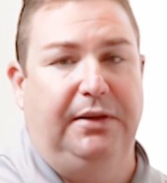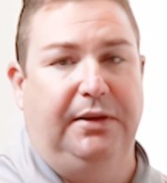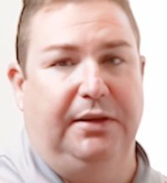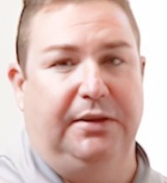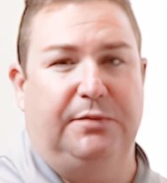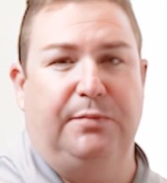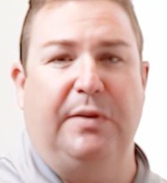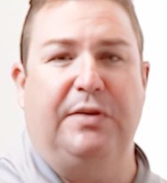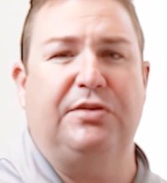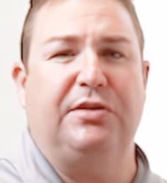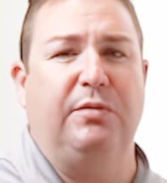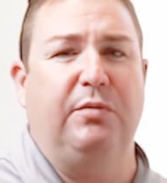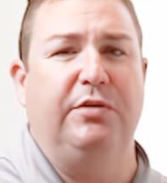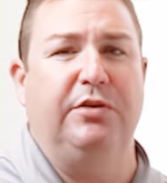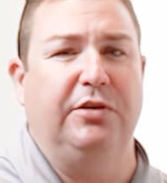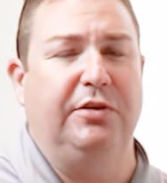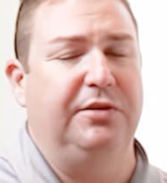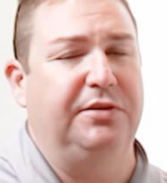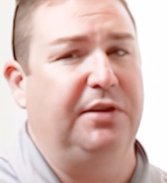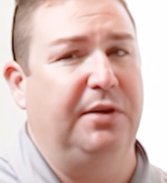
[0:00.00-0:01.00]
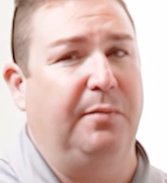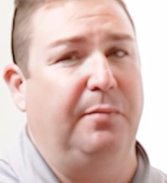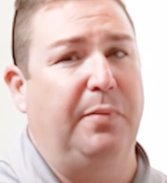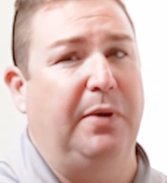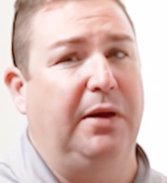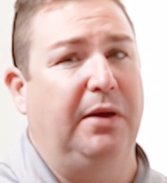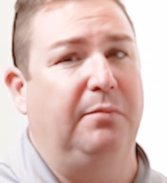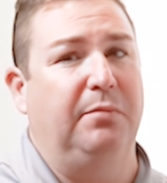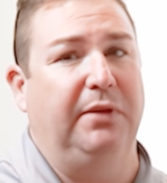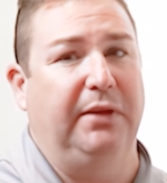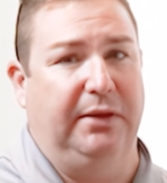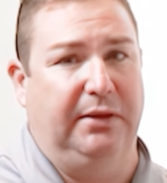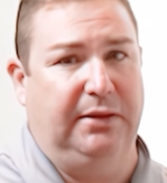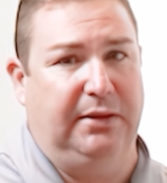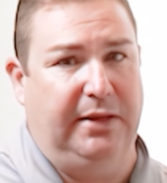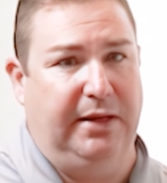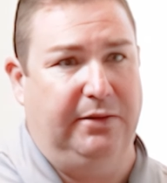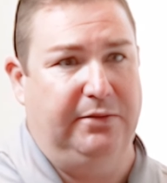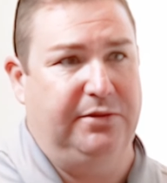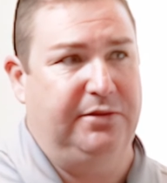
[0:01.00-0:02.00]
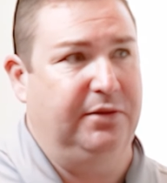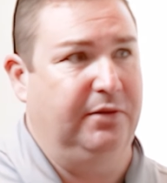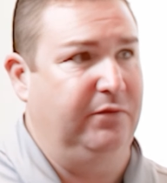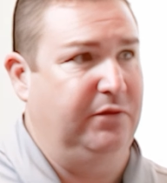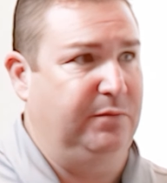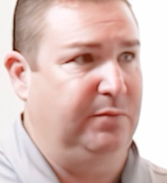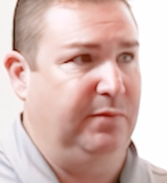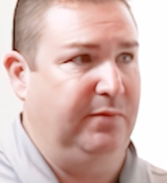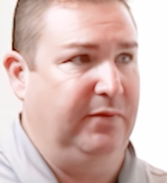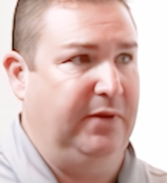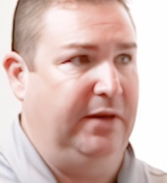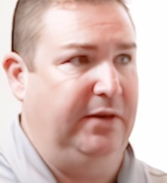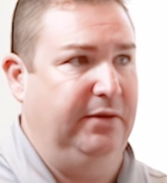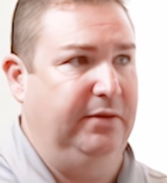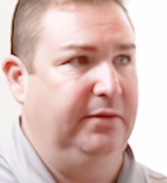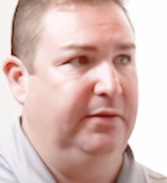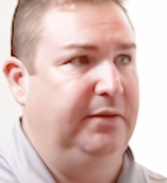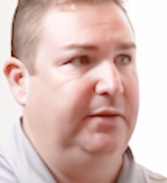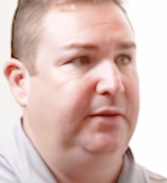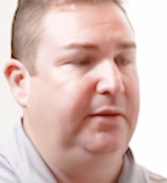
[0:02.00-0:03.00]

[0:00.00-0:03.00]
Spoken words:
especially when you're using a public cloud service provider,